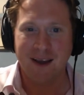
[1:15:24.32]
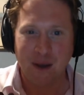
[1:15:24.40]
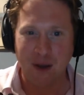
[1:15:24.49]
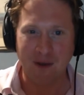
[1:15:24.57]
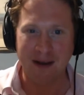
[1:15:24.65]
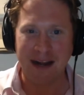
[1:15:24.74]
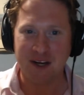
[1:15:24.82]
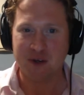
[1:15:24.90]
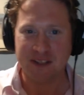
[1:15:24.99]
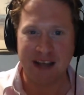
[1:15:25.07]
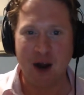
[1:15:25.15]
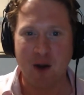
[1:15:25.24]
nature
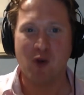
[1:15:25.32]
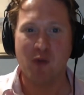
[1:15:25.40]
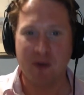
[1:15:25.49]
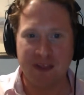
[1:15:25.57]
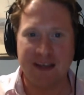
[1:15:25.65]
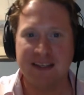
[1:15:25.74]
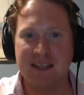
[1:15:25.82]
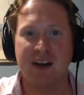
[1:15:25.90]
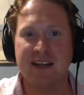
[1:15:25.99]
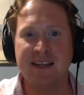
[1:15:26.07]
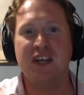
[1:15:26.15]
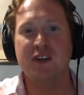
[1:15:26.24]
is terrible, but these
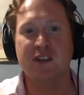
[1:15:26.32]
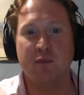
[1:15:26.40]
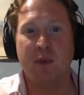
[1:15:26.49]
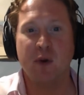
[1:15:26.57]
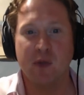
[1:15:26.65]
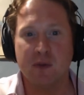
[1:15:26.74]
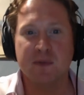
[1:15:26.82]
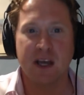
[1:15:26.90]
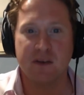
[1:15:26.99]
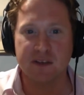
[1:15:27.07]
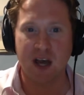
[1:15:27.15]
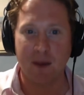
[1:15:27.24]
civilizations have built
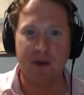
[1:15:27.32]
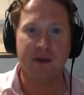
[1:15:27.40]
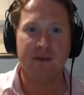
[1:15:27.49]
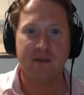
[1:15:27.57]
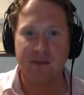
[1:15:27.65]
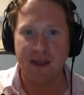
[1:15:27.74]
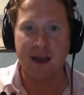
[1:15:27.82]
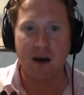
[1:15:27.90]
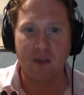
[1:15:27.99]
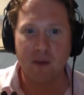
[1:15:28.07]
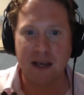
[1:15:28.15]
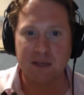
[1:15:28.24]
themselves up and they
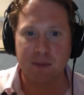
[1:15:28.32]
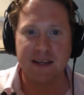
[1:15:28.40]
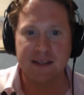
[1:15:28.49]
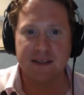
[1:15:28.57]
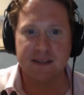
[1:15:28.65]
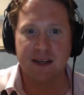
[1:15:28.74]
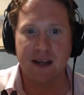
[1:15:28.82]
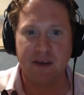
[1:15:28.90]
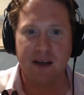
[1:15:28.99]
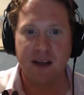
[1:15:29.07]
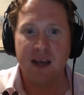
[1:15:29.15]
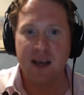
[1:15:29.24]
are the best places to live
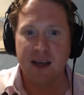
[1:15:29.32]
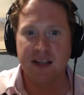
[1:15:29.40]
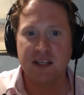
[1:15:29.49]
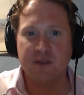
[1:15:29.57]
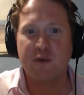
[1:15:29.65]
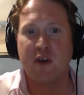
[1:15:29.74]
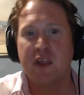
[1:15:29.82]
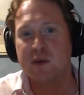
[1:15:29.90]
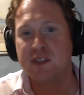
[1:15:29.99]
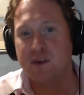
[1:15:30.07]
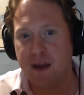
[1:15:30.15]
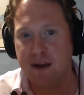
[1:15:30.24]
in. Insofar that he
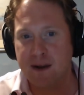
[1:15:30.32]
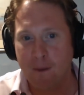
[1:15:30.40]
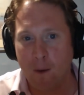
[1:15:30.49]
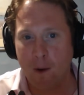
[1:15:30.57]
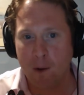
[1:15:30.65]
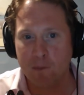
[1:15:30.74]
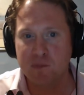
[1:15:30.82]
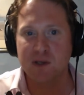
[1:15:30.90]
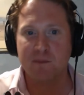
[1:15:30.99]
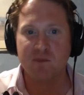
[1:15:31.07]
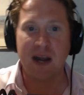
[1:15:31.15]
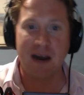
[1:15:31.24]
was defending Hobbes
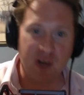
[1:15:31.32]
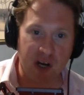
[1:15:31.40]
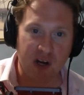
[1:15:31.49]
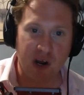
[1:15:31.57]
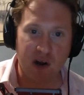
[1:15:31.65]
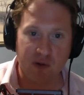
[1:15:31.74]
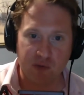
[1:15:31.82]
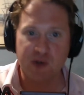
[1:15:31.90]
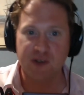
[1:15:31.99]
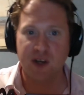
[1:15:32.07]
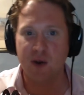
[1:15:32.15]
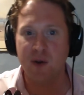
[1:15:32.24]
and having a go at
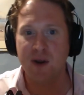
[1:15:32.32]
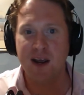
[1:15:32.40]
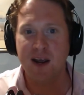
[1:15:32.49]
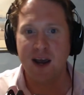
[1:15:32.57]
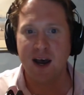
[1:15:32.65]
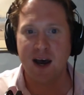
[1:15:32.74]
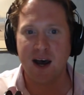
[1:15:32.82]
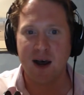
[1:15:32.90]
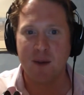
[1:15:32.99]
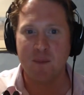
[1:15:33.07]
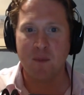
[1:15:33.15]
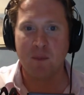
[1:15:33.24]
Rousseau,
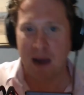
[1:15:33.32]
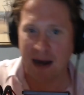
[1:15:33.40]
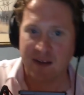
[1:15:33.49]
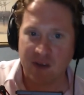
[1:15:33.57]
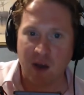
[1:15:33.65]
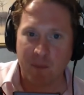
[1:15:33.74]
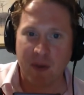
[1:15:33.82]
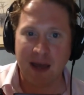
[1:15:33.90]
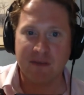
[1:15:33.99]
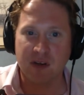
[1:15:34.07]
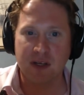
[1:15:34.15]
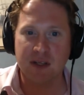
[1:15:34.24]
backed up by
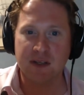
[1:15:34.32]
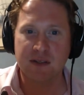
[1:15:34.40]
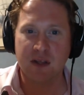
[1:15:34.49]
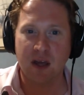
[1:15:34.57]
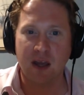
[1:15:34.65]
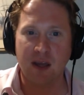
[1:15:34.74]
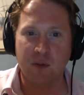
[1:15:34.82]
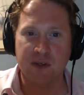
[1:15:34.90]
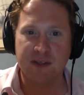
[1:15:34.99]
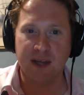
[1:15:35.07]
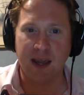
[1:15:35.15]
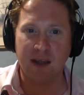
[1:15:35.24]
evidence that he was
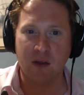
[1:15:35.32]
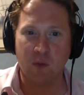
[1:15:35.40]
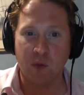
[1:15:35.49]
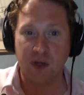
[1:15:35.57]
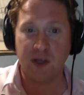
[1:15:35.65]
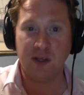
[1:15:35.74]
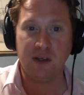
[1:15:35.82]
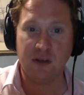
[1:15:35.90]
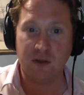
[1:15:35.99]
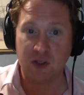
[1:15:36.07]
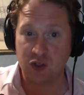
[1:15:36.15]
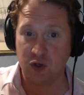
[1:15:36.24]
saying that
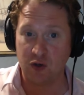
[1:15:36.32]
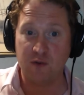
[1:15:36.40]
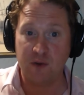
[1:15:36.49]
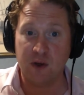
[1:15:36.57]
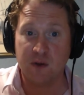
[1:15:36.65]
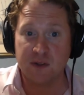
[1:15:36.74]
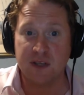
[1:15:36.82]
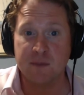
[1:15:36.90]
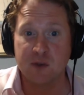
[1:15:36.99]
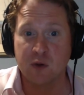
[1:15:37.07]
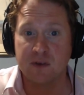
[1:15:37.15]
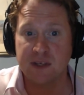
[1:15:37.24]
we should feel some
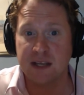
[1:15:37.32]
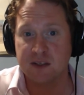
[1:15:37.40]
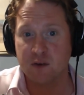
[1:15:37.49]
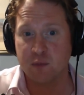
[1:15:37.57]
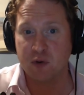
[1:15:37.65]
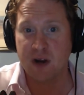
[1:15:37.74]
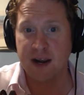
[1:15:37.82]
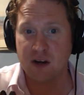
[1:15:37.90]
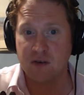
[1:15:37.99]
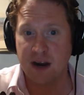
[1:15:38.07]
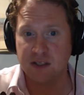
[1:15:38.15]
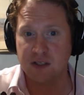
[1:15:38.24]
sort of sense of pride and
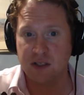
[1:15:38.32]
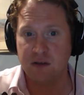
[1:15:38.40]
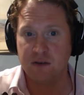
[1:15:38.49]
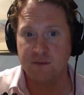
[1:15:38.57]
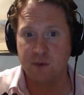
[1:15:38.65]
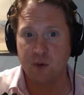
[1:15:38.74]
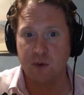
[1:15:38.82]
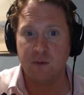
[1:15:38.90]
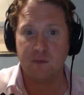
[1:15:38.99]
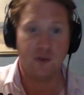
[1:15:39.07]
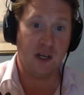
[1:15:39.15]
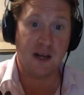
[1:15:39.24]
gratitude for
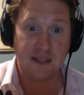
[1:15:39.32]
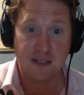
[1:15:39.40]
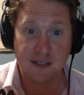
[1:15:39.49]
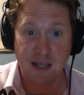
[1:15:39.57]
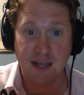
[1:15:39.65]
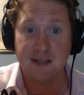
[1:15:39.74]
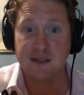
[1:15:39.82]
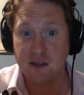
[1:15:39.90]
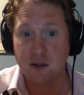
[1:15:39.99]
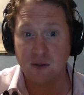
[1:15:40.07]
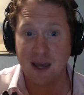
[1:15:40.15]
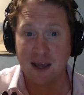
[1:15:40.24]
the United States and
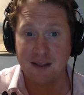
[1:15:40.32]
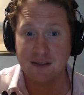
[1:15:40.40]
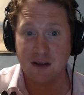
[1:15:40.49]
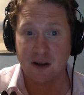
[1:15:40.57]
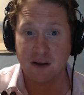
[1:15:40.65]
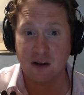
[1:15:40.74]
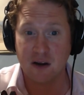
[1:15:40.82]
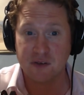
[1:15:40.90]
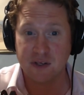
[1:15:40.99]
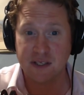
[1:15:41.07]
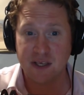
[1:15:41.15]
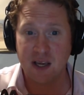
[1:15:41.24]
the UK and these kind of
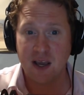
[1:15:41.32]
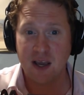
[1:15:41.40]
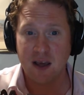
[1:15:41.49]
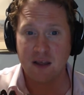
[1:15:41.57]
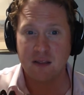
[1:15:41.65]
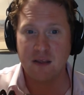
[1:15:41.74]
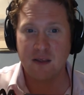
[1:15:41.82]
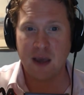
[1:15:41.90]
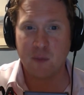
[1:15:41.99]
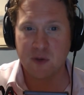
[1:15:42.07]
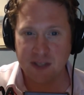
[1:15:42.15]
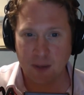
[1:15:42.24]
countries, that
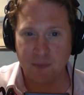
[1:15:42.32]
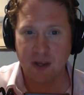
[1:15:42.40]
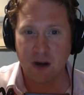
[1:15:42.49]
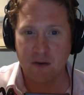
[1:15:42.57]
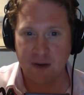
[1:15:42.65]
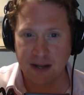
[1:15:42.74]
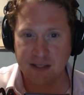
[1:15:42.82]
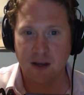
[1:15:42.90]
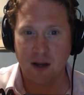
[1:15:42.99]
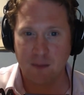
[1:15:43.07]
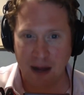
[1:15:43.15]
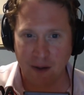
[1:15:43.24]
there was something
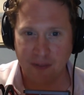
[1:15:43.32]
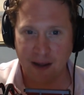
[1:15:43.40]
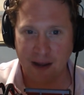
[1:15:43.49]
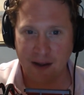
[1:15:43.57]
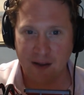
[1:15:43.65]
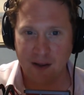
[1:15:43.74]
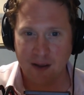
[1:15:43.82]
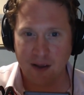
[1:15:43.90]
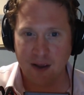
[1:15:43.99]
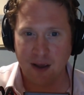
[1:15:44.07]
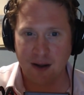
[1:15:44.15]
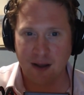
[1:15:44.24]
heretical about that.
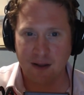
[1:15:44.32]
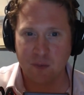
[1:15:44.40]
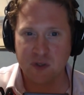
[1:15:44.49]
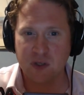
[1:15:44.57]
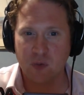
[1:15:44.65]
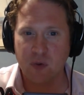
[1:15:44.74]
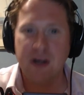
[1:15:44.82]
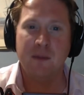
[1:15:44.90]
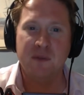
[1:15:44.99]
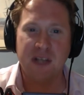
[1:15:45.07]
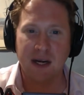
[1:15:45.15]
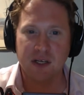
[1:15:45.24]
And there was a real
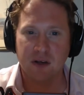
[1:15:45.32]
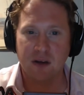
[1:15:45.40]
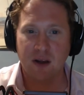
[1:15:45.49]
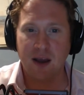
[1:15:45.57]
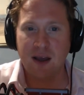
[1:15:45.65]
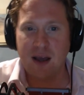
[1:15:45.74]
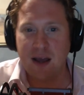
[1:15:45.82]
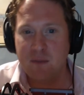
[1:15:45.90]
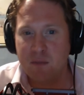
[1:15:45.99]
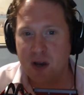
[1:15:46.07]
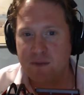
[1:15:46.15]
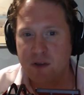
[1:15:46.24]
objection. And in
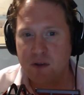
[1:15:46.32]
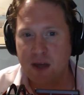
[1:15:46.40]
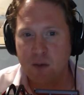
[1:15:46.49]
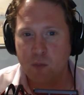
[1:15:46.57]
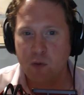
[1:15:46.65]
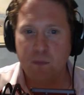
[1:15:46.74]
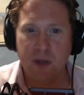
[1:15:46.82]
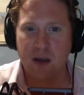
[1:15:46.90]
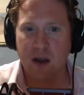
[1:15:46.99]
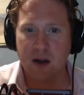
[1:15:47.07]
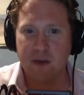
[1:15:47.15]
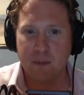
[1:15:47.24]
my view, that would be a
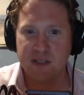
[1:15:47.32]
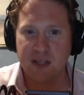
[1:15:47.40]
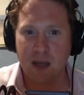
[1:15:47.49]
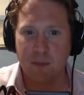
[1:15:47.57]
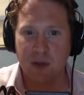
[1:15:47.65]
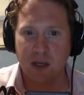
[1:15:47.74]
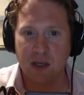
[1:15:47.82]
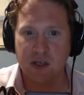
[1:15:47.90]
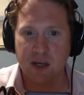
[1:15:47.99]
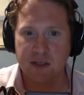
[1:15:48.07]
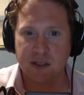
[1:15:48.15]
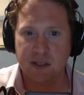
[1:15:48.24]
kind of epistemic
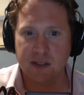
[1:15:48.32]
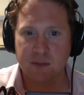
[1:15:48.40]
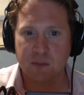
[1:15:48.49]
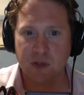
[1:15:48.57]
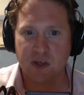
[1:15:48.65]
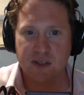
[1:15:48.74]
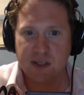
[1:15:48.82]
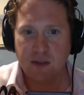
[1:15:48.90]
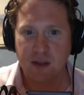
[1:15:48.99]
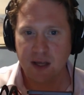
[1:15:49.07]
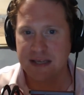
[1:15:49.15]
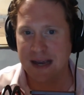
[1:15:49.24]
injustice, because
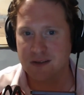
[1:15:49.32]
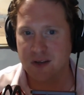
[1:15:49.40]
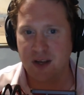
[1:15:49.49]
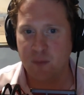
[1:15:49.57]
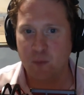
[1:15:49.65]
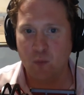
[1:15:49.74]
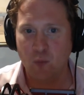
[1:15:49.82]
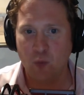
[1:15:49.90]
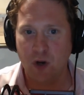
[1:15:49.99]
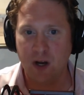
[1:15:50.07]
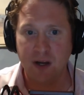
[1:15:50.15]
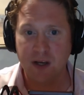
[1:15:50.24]
the attacks on him
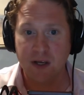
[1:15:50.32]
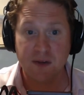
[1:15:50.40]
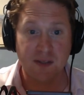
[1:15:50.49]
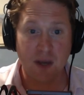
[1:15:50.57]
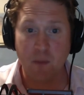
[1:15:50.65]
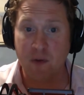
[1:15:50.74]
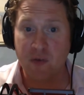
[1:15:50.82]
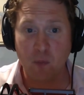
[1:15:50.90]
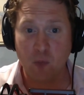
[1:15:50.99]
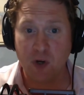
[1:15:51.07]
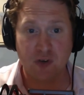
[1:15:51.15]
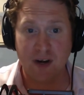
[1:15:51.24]
some of
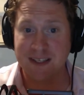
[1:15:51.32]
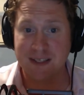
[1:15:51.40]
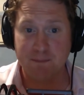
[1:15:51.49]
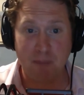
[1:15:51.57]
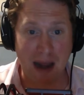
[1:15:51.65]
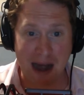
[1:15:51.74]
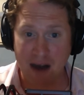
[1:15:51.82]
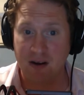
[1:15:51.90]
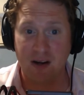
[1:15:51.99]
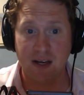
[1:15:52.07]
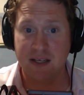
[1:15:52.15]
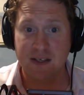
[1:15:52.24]
them were
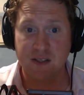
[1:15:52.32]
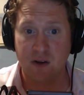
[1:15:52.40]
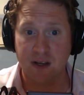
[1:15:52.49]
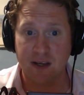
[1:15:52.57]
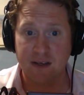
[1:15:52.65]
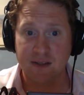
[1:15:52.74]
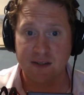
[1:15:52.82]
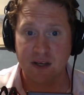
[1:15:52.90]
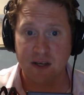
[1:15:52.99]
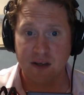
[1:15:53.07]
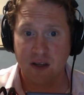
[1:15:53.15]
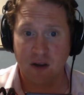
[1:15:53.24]
transparently dishonest.
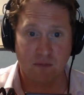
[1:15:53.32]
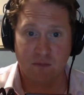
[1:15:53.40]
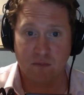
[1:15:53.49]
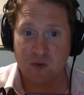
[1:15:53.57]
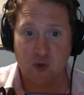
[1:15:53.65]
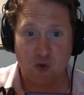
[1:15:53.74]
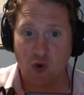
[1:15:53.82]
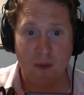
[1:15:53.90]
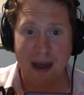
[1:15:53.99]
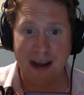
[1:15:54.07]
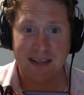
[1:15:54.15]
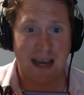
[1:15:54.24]
Straw
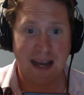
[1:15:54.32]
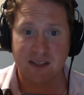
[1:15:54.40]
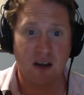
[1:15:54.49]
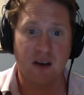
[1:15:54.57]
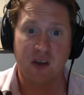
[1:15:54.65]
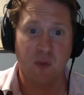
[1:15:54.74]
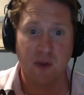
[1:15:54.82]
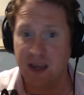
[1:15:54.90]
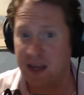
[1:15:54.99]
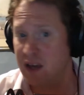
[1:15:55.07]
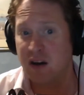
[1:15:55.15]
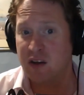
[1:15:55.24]
man attacks, arguing that
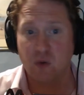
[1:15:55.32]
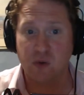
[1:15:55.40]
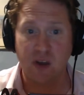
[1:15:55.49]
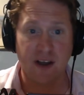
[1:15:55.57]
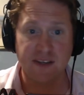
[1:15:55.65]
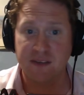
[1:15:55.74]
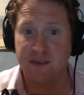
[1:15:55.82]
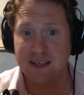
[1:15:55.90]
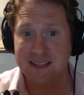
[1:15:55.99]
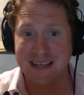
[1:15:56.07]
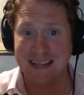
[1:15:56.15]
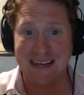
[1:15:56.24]
he argued all kinds of
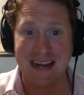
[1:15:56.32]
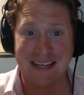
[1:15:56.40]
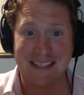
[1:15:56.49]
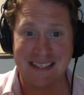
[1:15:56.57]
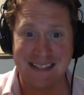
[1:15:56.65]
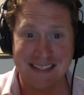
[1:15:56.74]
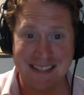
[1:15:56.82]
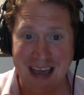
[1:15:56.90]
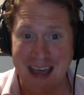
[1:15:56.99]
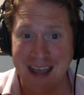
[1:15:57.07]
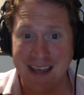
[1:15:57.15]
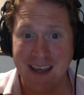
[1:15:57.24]
things that he didn't actually
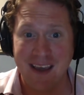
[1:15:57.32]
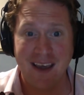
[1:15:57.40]
say,